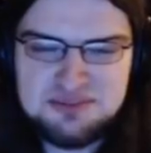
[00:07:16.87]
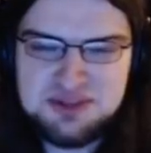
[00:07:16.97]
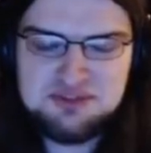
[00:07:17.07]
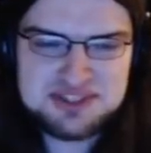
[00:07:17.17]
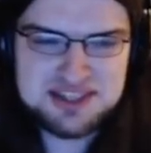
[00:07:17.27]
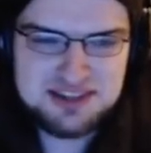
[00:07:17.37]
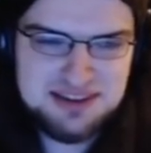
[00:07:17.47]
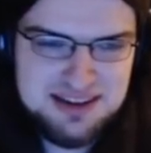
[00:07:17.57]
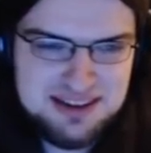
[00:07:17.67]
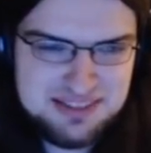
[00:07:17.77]
move. So
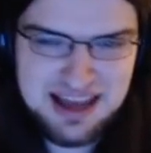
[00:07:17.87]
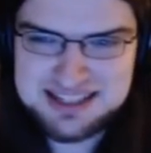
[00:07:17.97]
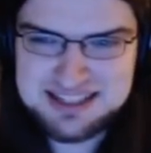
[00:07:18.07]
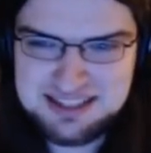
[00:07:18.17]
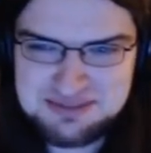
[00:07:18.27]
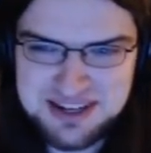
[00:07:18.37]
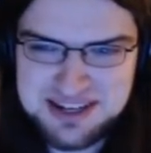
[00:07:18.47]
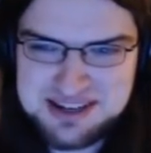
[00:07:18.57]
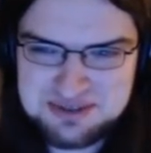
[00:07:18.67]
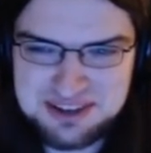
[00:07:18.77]
that actually looked
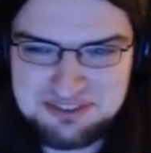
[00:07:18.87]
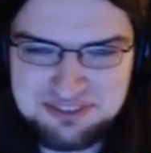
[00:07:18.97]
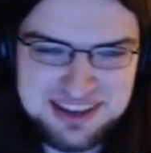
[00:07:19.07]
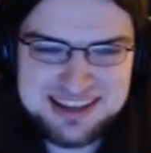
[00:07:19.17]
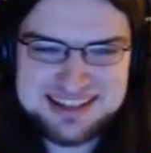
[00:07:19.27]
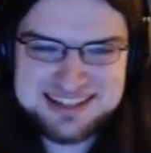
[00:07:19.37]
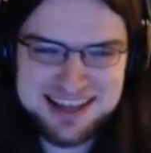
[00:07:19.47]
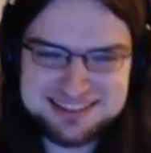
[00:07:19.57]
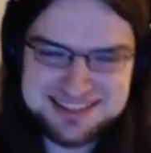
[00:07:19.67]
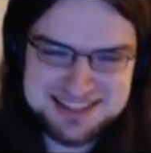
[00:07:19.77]
really cool, like flicking its
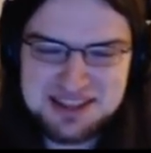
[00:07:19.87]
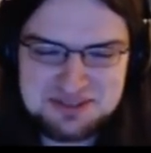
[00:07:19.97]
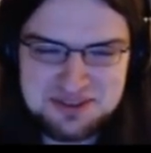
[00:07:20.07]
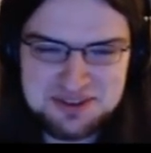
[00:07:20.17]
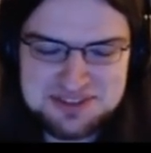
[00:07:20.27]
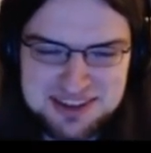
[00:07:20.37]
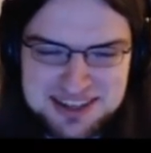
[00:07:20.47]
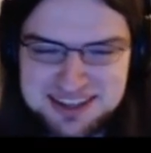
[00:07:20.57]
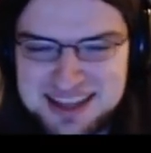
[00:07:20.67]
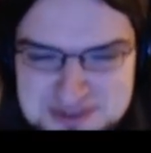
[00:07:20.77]
tail to send the rocks
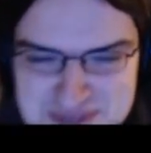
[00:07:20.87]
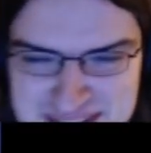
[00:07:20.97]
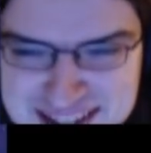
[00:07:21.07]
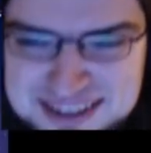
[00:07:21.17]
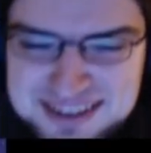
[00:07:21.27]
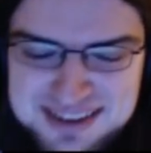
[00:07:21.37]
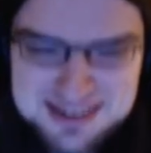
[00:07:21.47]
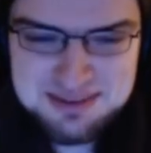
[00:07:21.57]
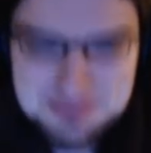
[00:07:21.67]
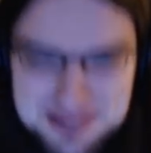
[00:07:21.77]
flying. That's really good.
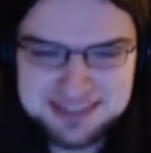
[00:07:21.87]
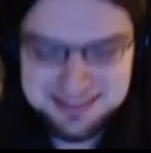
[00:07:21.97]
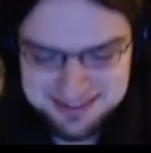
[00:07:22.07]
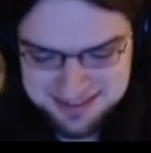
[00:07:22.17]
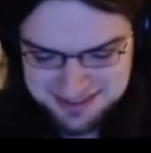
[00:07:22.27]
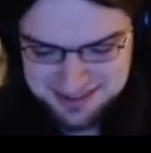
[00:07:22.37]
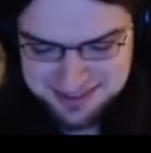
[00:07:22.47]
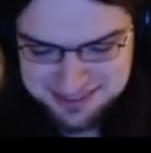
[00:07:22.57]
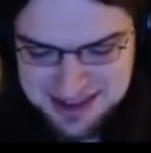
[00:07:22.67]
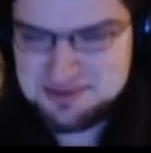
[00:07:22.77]
But
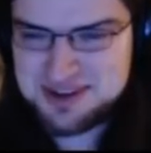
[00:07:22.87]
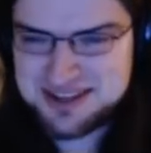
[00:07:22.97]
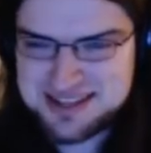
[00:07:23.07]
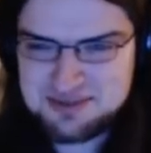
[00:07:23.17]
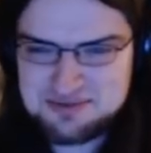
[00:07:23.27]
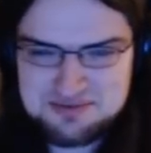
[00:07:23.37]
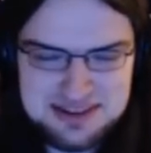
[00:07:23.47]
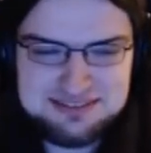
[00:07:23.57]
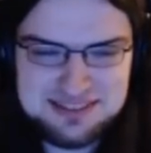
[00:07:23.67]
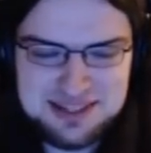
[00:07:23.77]
that worked out
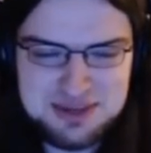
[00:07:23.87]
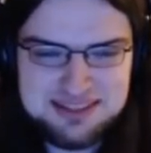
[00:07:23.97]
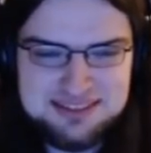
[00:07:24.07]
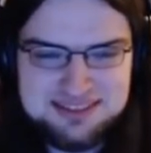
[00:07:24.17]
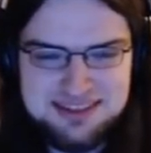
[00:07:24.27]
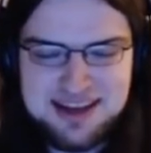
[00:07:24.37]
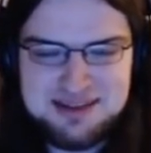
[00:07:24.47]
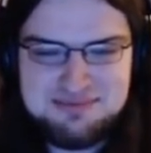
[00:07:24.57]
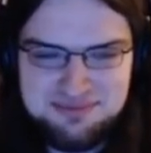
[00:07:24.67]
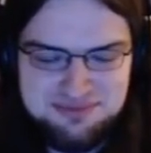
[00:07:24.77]
really, really well
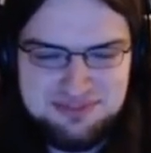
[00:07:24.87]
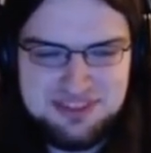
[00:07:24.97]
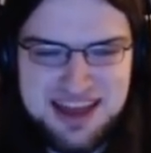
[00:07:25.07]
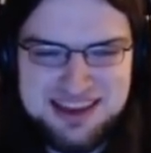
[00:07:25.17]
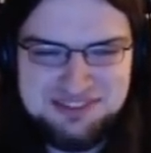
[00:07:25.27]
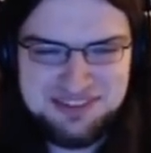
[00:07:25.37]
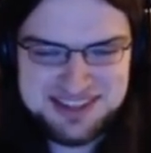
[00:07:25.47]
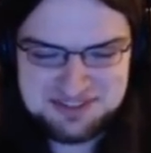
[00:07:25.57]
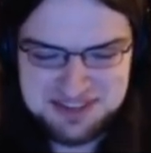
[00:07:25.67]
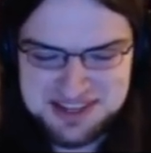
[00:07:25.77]
for
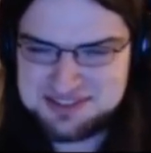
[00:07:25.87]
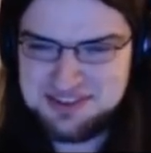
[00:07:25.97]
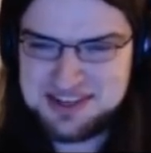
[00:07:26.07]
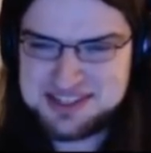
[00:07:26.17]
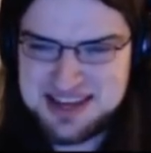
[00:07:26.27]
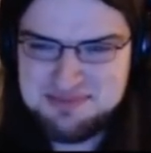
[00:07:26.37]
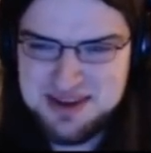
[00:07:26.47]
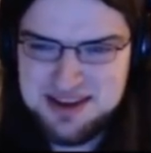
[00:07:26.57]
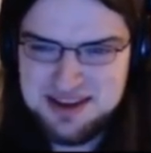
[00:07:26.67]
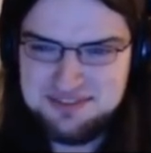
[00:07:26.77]
this first
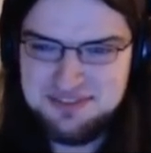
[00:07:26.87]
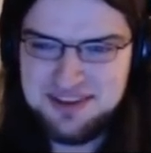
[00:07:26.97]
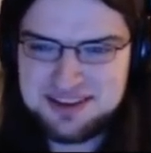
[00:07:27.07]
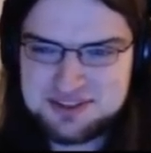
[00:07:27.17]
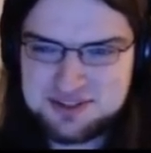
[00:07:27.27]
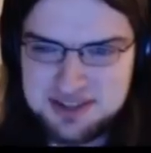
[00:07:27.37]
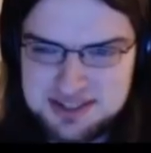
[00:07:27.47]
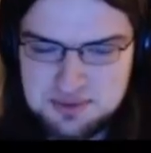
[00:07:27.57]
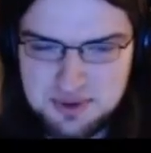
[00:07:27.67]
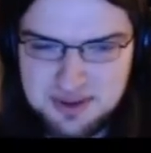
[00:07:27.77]
game. Hopefully I can try
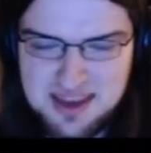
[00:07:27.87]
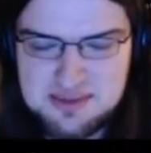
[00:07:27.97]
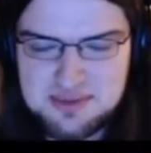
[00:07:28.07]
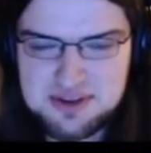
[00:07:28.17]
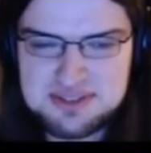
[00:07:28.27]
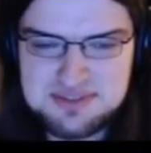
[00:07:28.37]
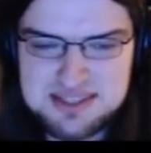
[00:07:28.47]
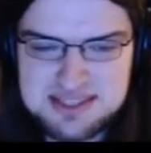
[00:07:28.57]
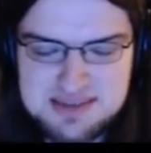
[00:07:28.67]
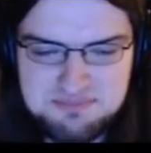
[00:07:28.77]
and do one of the other modes of
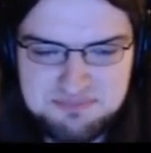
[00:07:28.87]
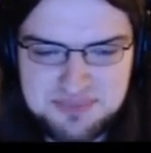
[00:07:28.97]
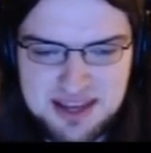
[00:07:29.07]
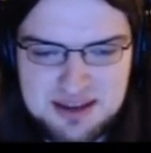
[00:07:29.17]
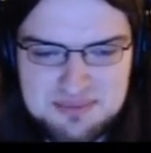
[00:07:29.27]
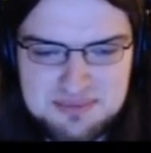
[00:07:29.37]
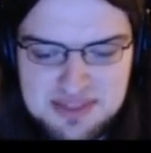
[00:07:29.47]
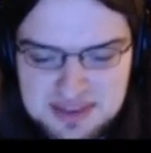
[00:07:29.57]
the team in